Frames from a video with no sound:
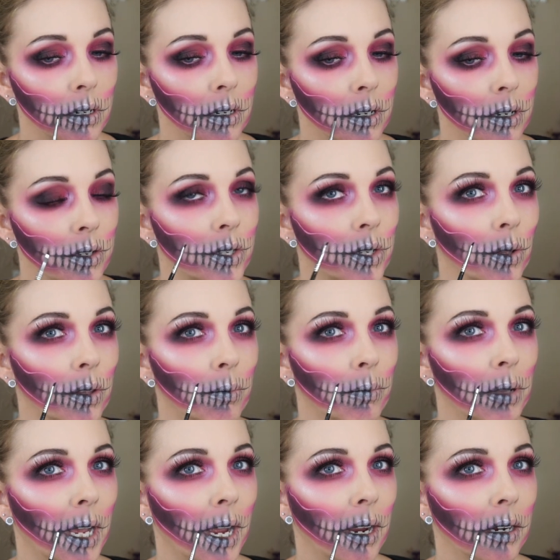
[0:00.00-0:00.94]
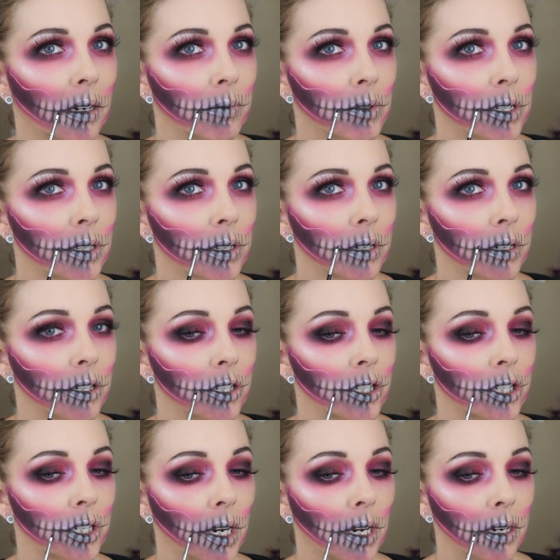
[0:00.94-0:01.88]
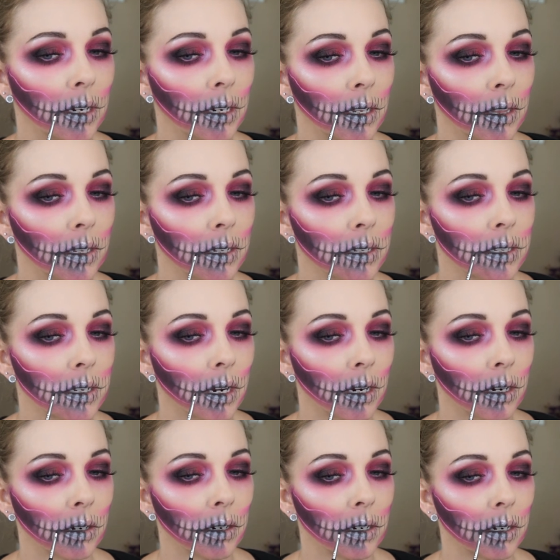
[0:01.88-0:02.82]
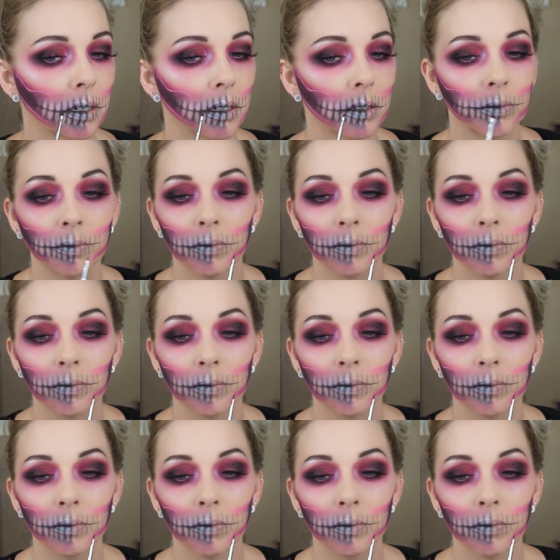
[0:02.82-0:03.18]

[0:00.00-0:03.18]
So the black, I'm just going to shade in this area.